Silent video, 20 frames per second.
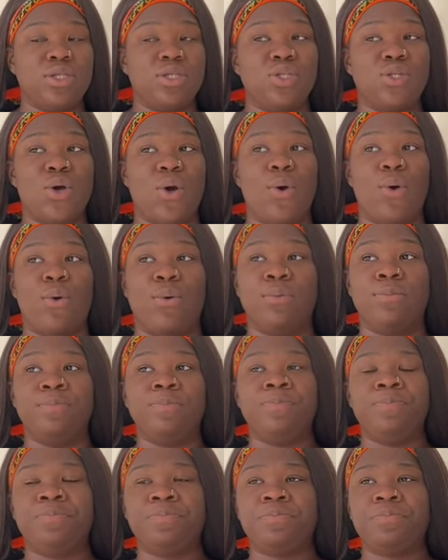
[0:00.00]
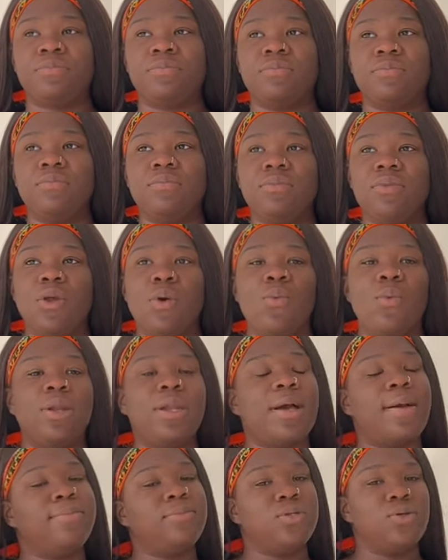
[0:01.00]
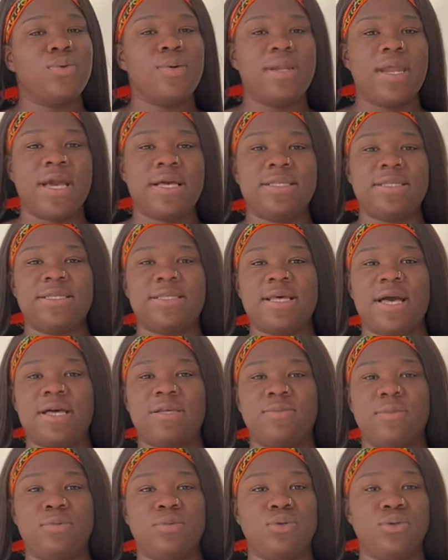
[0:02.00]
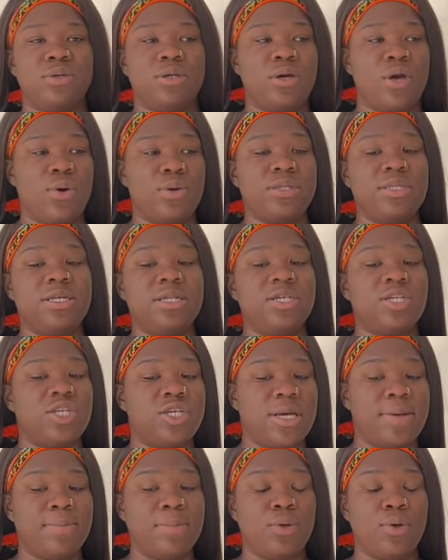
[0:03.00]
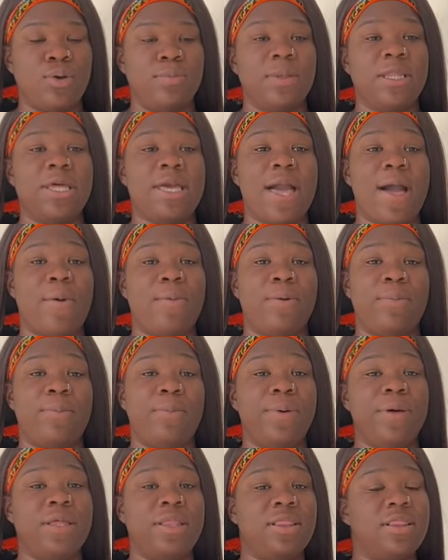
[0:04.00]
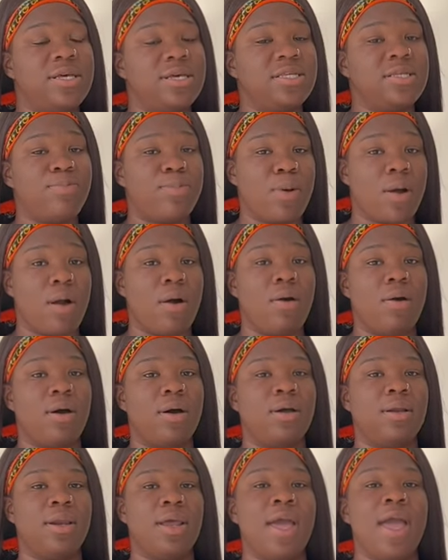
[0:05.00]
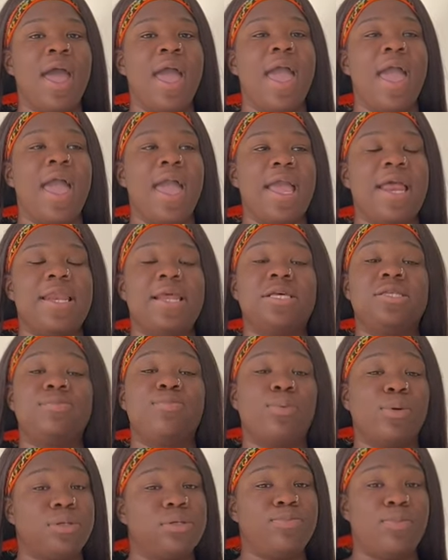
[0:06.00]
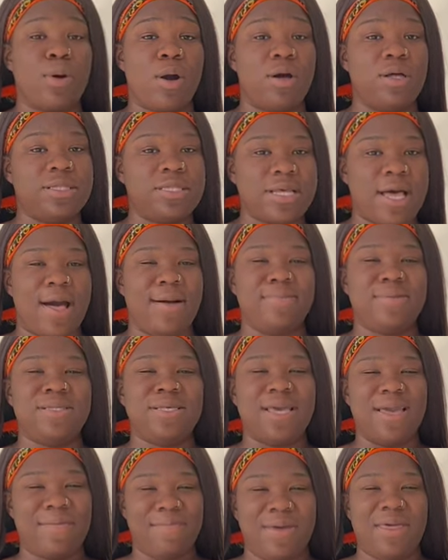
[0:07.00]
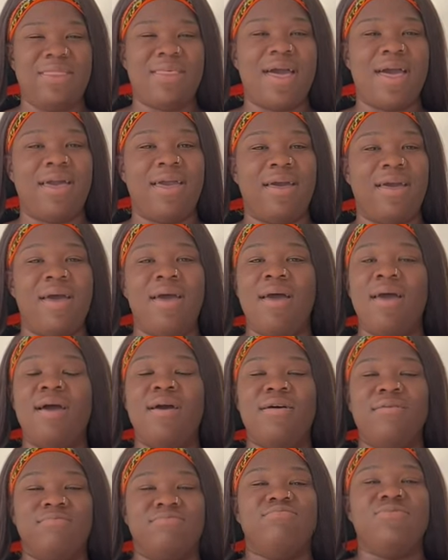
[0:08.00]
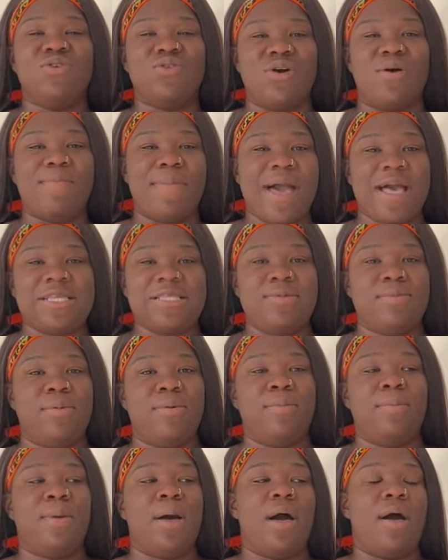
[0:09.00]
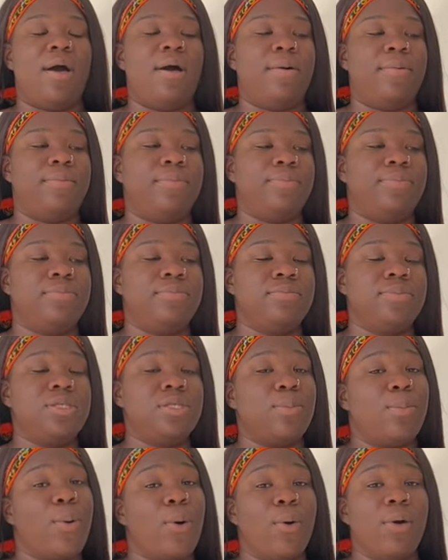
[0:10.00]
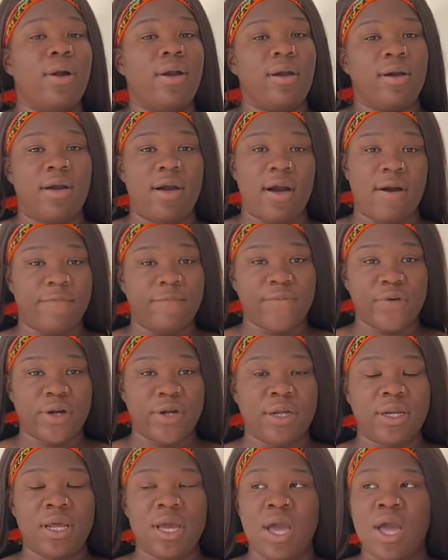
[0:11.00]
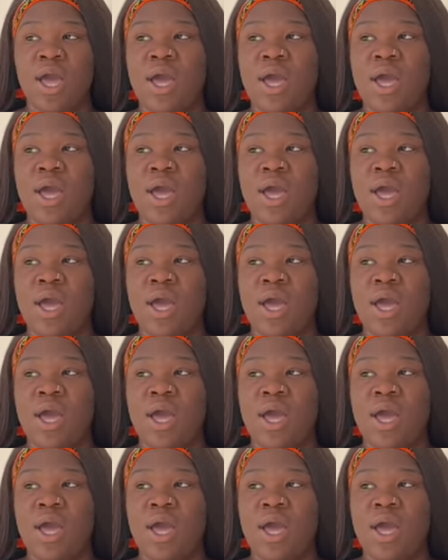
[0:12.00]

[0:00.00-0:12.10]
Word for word: So when I'm doing exercise, when I'm going to the gym, normally I will put this bra on and a sports bra on top to give me that you know, maximum um, support and comfort.